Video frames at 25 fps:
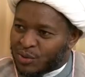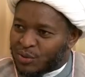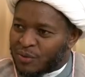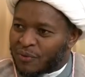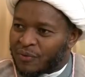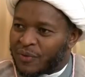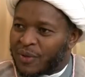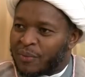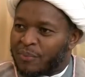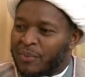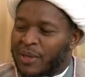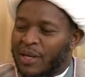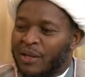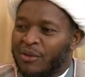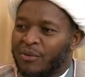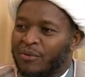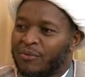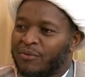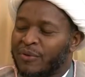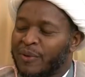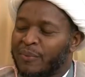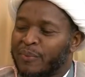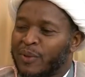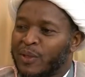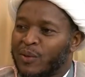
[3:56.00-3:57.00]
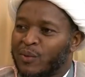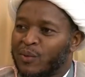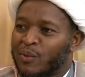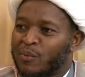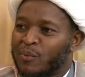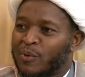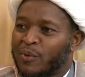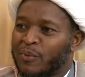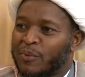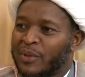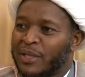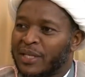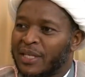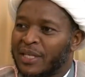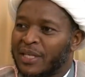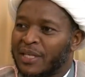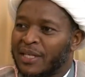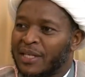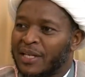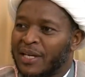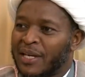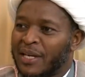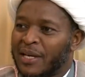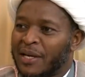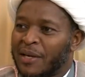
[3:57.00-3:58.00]
of the birth of Amir al-Mumineen,
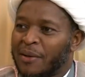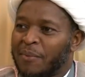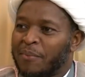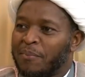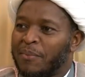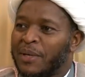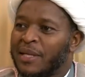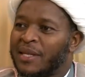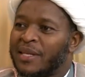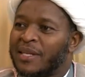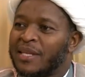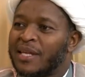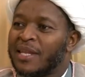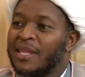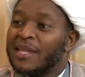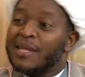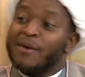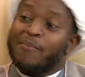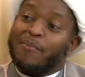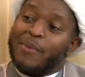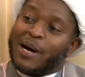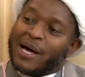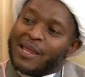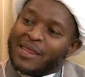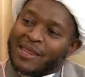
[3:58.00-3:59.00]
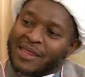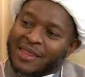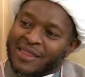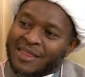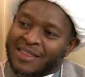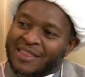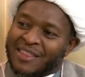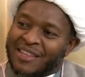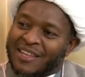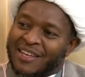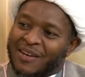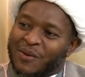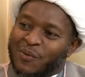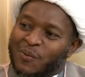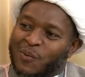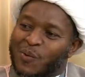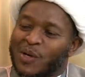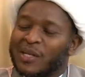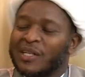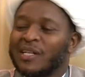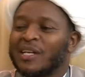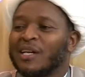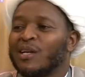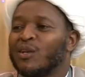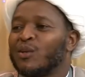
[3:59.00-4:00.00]
but then the month,
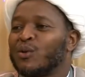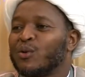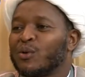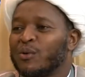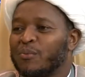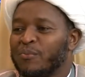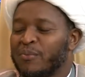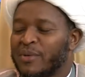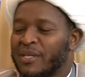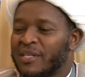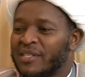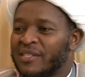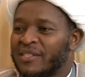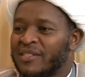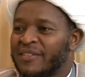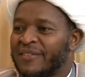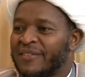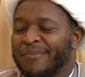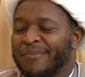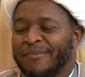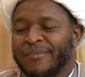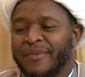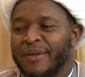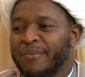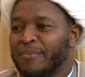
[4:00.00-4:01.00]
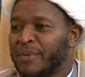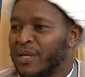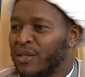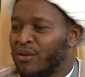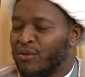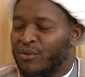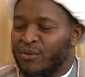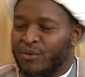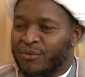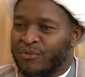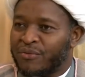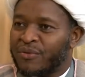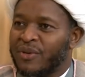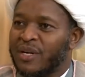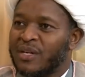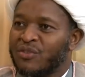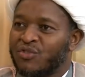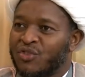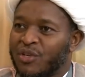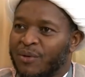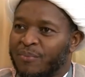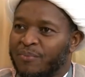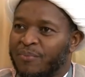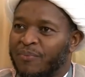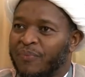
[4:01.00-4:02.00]
one cannot miss the month of
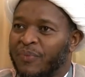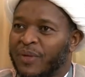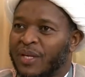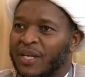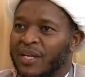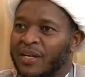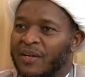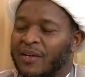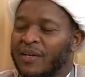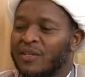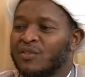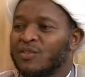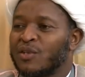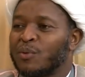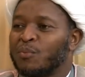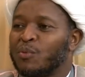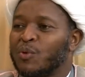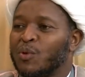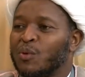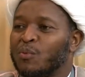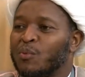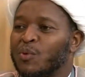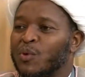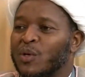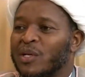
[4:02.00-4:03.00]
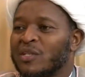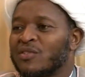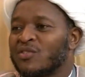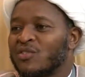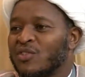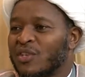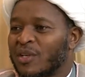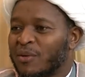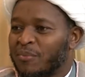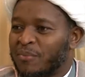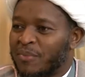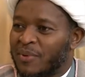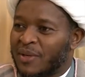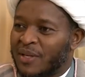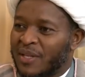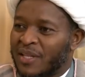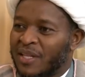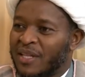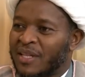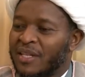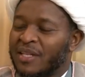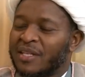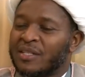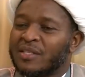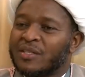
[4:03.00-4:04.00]
Rajab, Rajab al-Murajab,
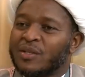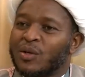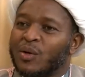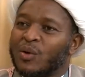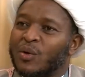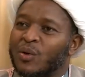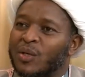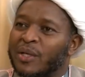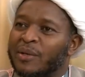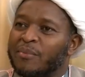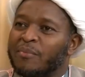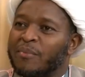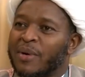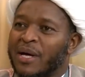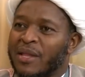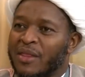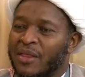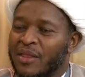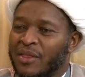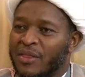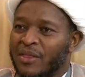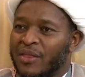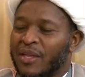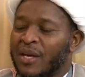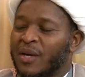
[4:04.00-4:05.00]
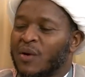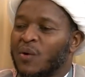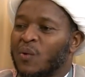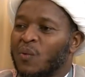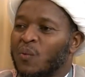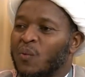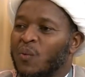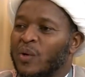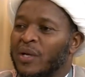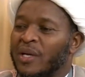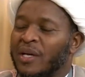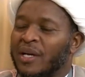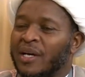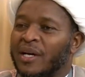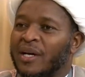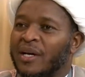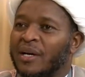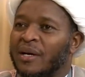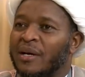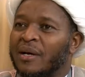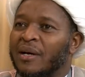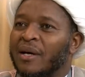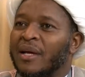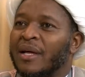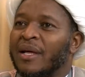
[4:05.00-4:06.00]
this holy month
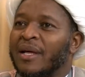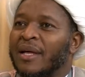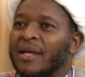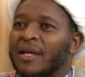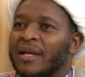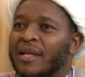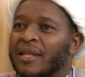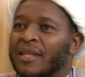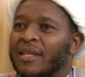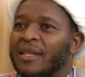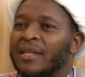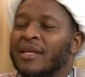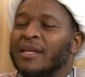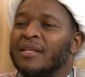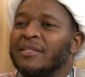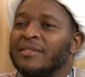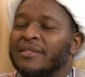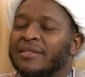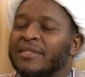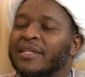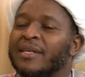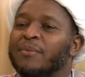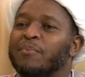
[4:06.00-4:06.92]
where it's the